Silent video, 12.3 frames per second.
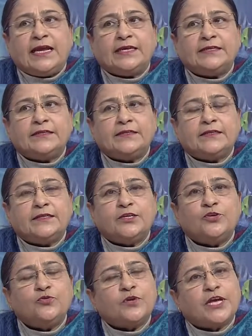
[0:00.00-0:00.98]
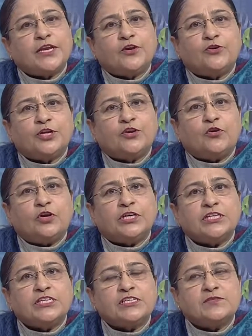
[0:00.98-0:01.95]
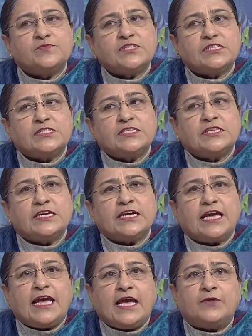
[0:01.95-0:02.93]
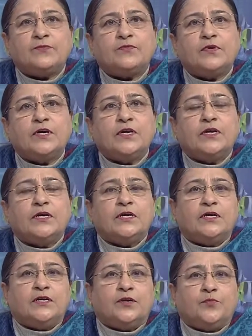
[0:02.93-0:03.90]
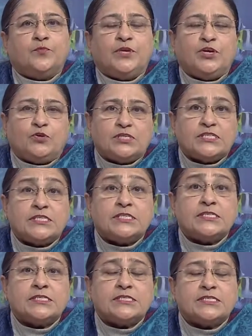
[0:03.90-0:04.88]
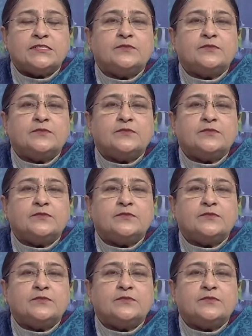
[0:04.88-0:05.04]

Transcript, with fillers: and eukaryotic organisms they have meiosis